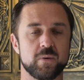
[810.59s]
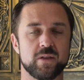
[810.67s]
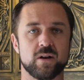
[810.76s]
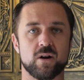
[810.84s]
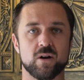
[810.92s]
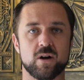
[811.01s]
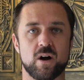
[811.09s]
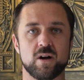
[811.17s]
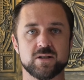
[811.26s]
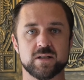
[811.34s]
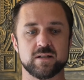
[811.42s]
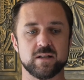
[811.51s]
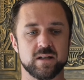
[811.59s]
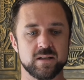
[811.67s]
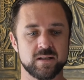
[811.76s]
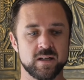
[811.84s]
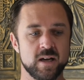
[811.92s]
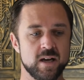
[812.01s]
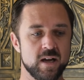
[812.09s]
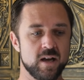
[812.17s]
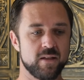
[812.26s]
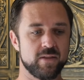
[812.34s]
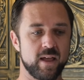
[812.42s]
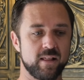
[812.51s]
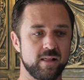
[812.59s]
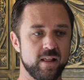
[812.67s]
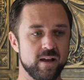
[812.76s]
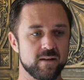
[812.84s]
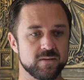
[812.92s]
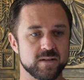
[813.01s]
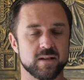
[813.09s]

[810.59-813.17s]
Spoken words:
within our consciousness that lives.